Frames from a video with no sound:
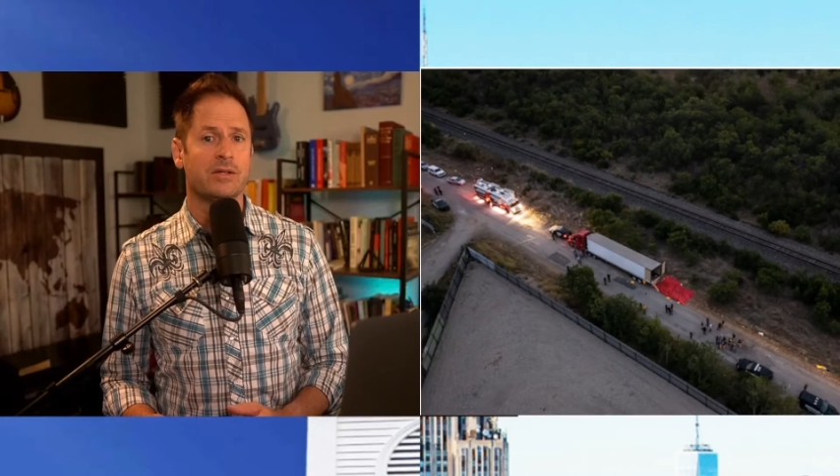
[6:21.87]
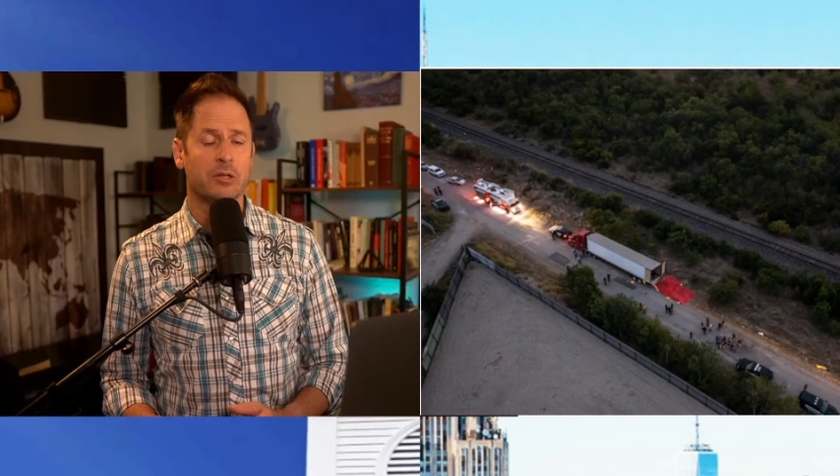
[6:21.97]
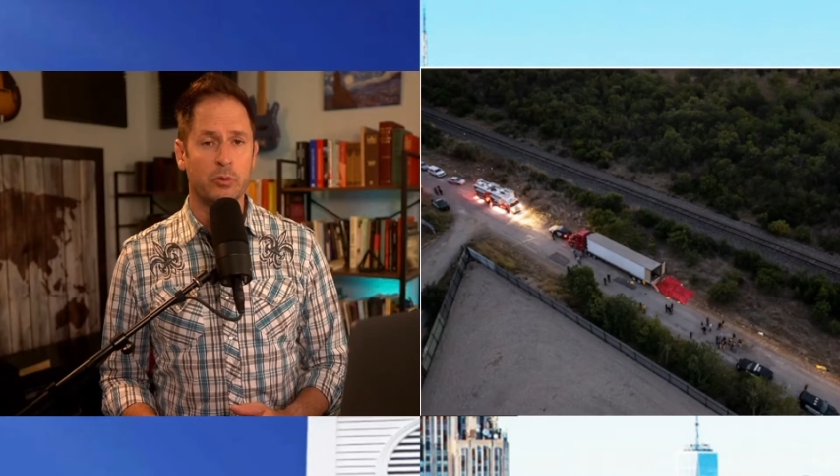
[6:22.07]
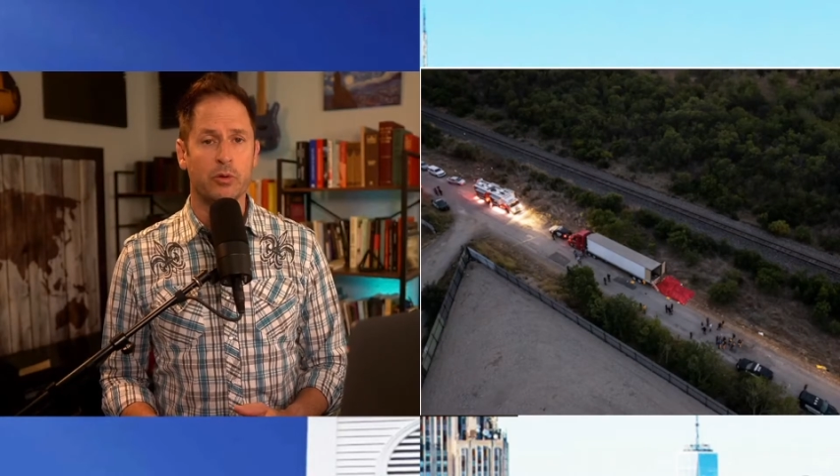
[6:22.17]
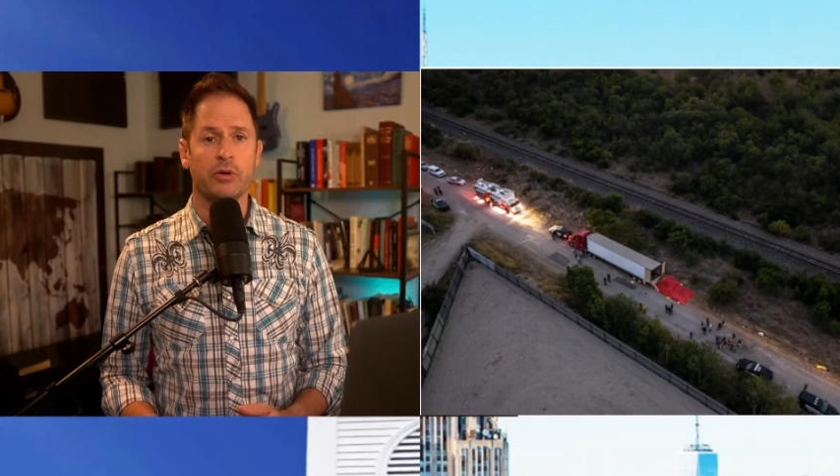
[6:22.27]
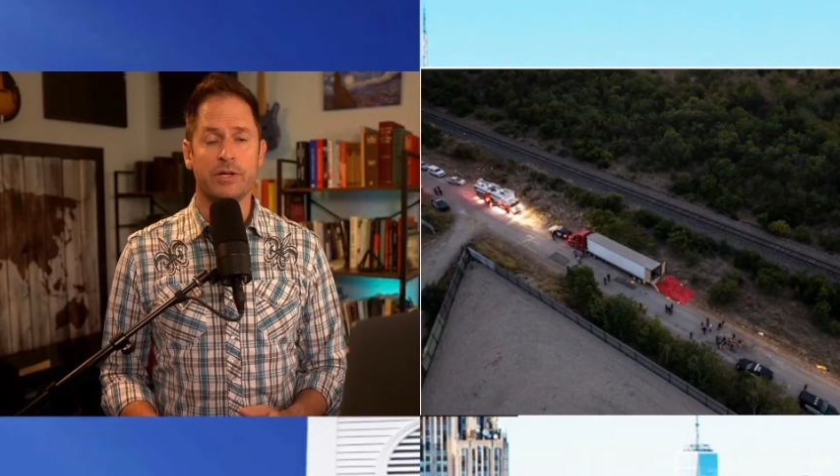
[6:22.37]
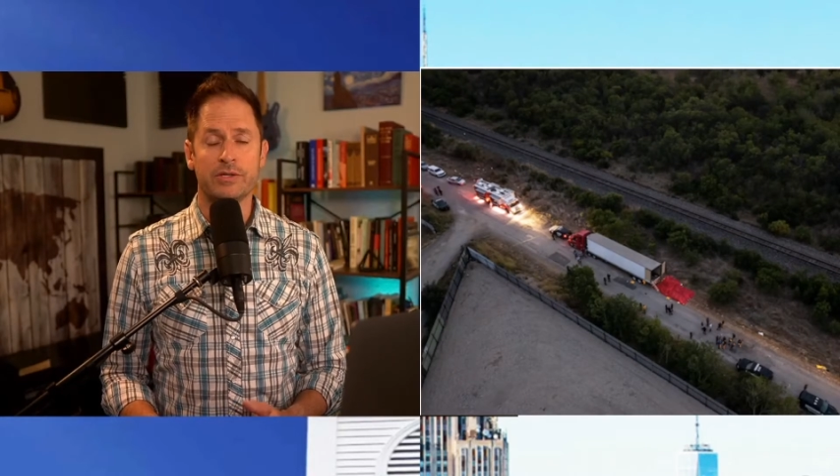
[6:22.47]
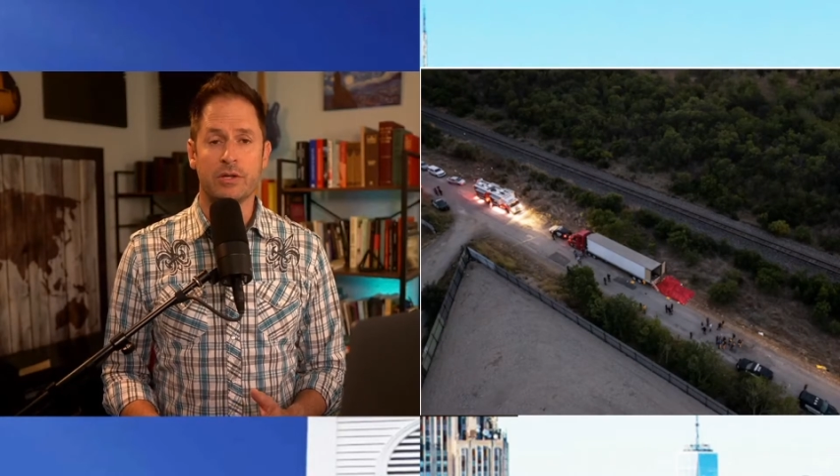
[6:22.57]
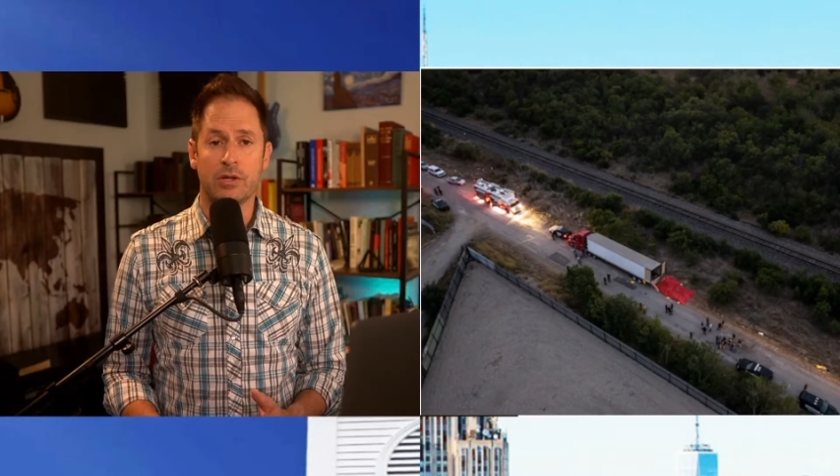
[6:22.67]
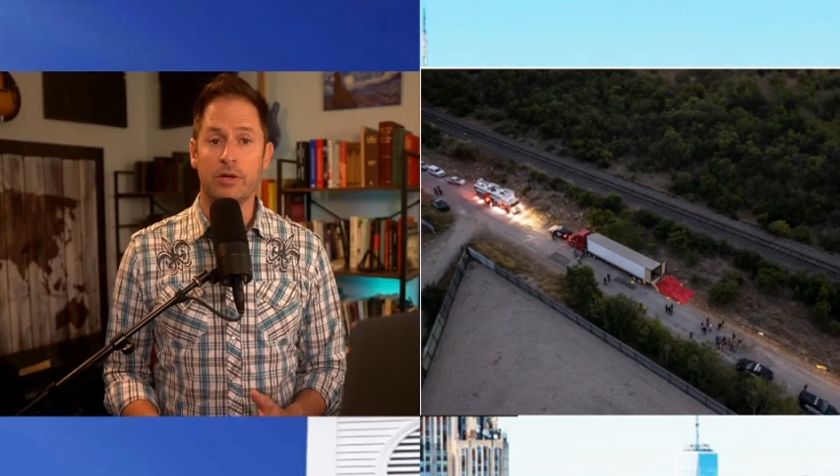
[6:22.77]
the border is
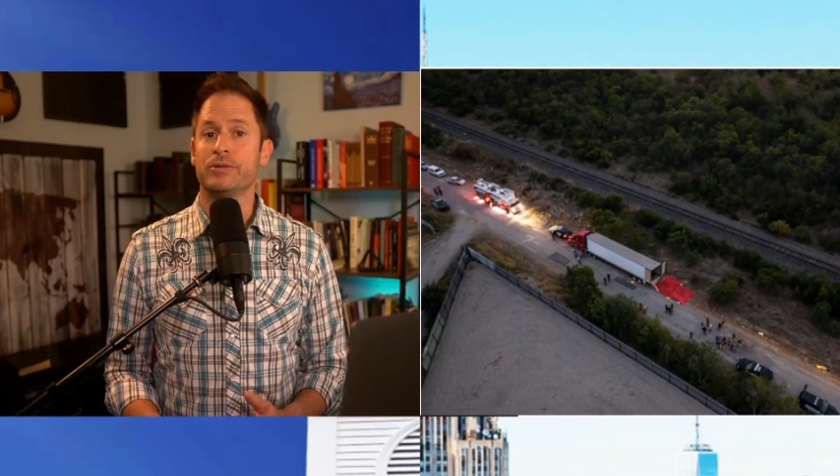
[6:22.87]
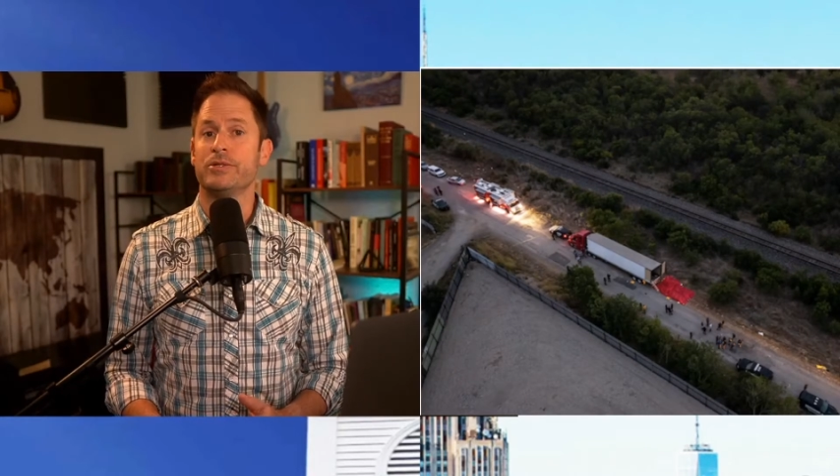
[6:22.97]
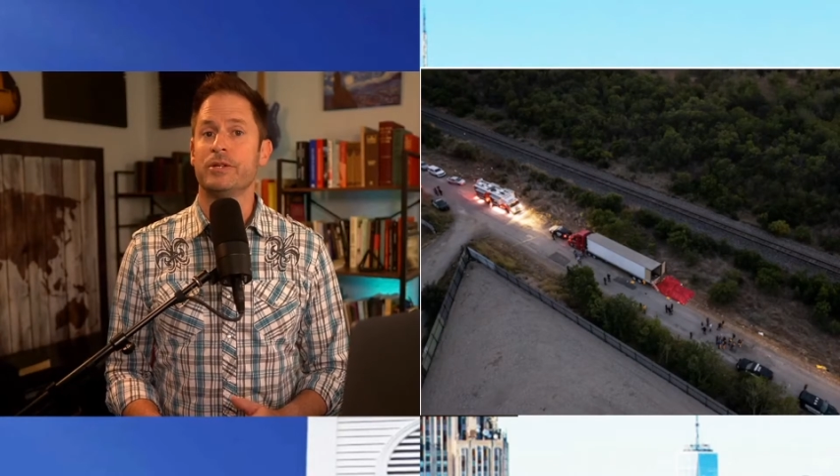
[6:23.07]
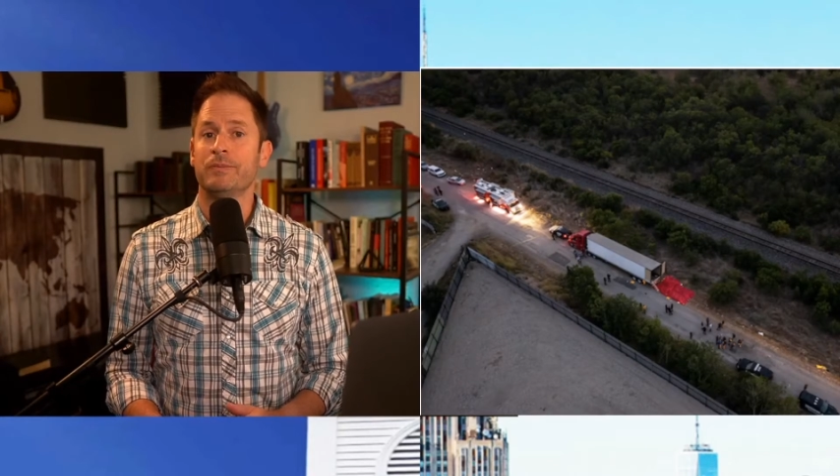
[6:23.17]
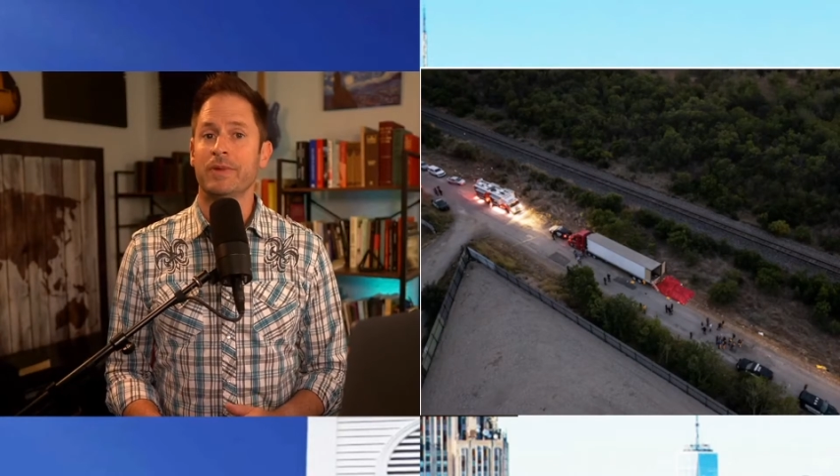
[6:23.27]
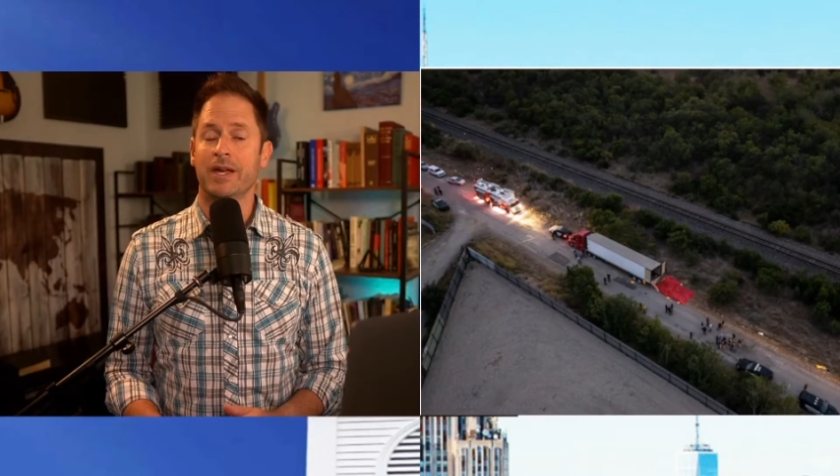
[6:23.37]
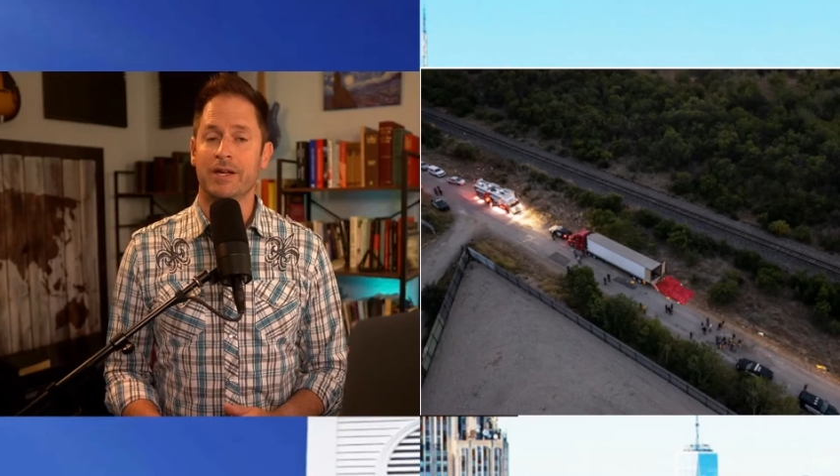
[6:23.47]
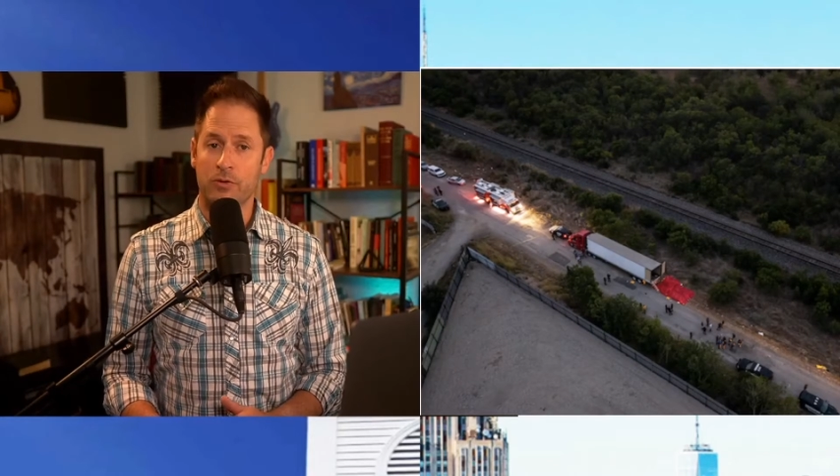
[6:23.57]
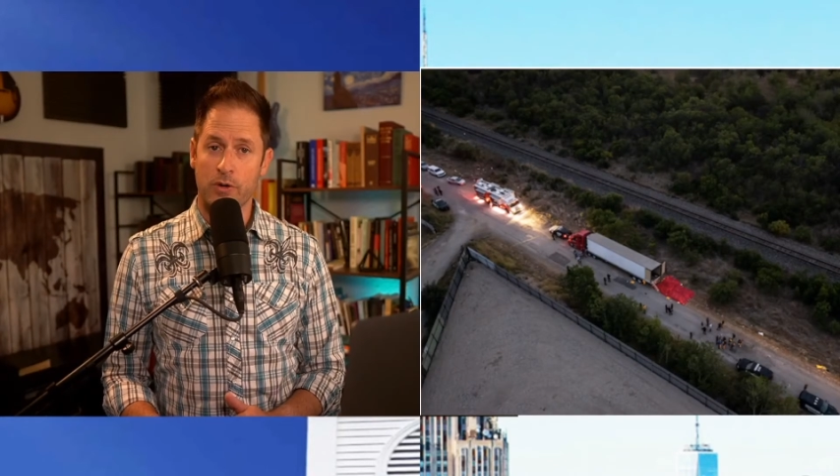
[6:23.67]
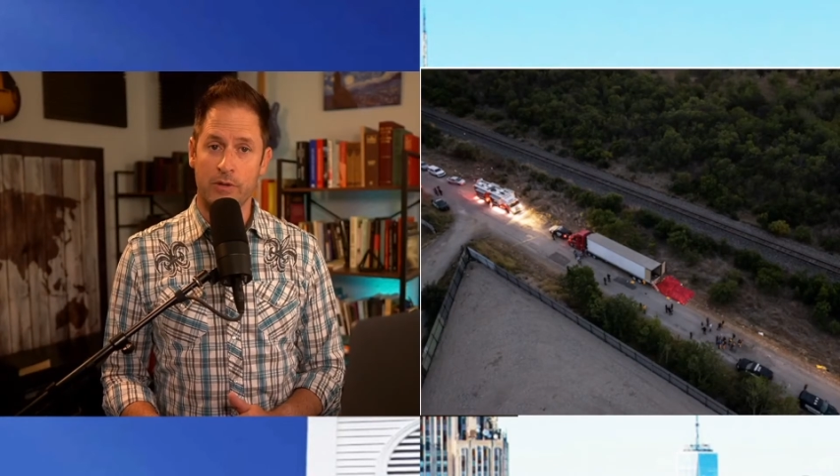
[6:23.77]
closed,
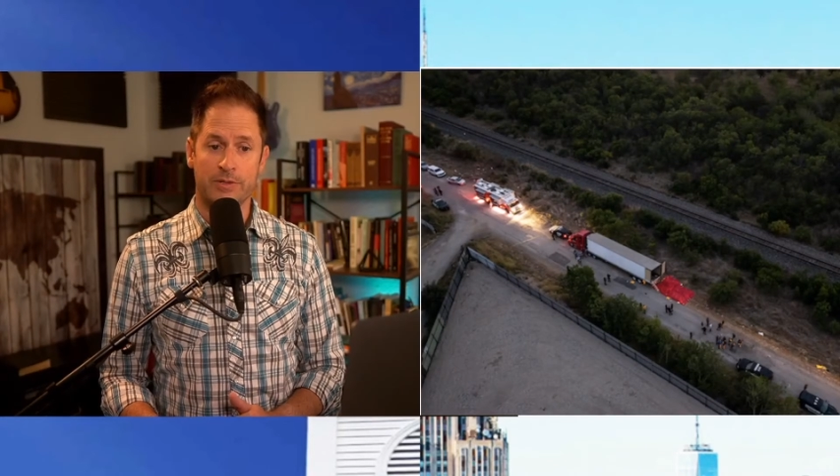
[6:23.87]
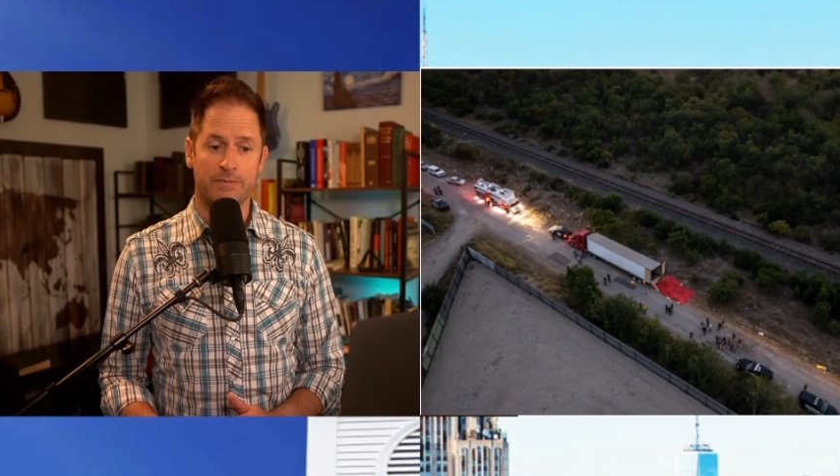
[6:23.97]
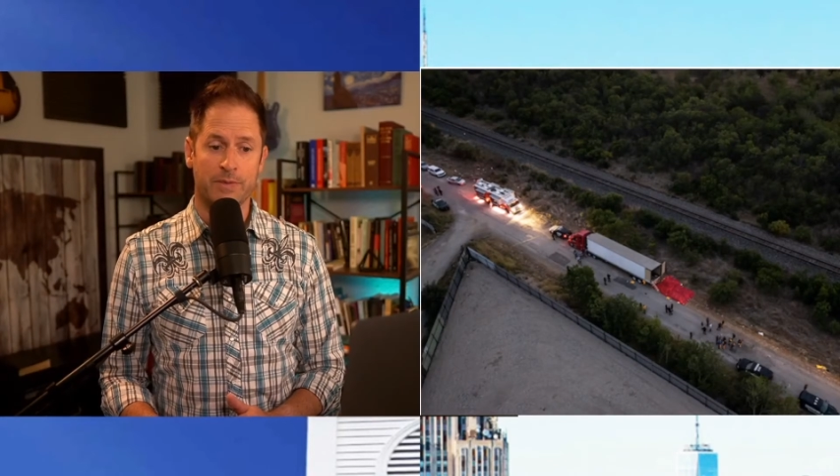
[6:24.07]
end quote.